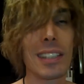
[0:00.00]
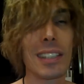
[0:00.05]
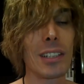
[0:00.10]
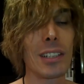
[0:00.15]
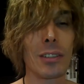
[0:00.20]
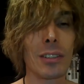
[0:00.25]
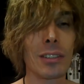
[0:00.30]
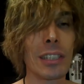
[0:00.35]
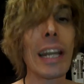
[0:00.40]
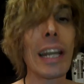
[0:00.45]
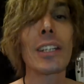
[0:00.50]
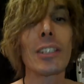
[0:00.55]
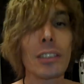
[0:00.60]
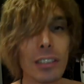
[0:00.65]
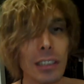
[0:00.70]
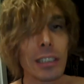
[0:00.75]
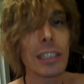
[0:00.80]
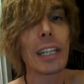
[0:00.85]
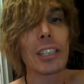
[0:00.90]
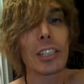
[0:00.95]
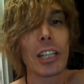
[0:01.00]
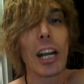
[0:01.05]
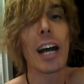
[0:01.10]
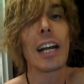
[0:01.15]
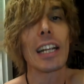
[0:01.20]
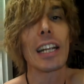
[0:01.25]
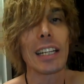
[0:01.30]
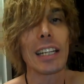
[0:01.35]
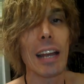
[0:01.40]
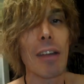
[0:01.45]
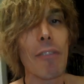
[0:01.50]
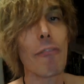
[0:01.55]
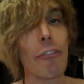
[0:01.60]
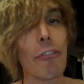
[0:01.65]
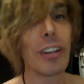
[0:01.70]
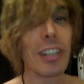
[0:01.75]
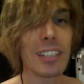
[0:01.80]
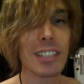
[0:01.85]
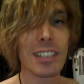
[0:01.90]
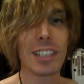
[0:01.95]
You know, take Johnny Depp, for
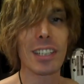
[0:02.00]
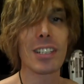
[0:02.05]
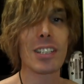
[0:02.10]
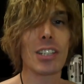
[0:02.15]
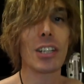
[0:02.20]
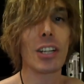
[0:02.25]
instance.